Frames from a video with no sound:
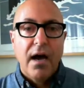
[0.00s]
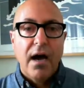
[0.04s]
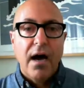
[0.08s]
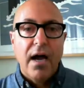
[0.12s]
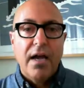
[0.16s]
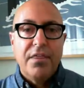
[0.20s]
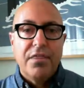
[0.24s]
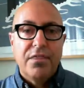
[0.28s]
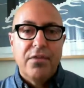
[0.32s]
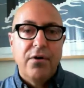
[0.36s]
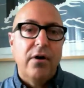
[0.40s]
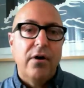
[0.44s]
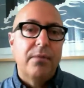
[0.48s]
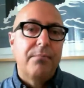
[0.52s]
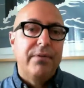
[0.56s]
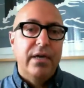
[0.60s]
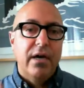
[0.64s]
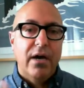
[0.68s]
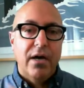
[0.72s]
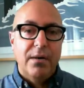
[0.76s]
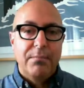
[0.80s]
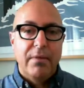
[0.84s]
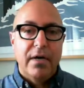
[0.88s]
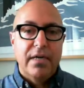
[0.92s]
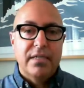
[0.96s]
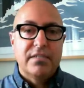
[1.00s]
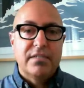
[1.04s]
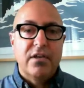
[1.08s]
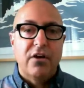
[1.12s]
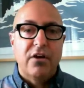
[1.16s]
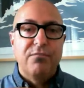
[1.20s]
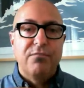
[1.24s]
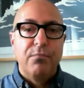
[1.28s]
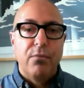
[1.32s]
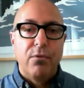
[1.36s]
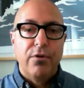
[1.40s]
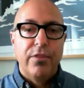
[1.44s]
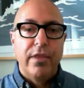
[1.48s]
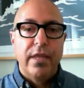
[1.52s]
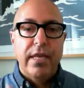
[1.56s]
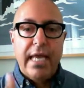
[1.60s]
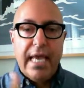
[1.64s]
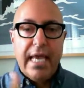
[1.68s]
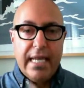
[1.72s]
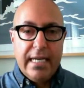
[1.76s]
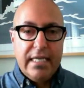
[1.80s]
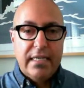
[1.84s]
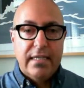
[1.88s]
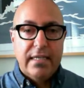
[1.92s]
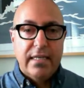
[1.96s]
I thought beyond myself more than
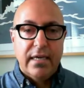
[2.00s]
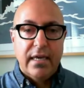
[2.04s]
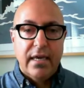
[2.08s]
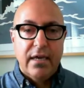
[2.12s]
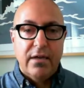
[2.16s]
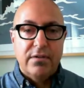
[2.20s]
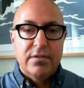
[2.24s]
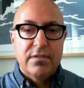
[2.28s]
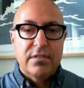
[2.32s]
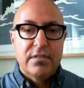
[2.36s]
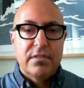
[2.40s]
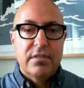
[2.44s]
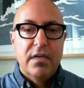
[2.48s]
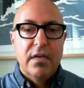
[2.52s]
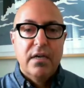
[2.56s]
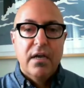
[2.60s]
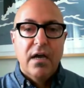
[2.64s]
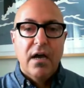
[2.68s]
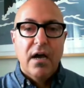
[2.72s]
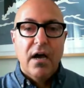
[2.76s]
anything else.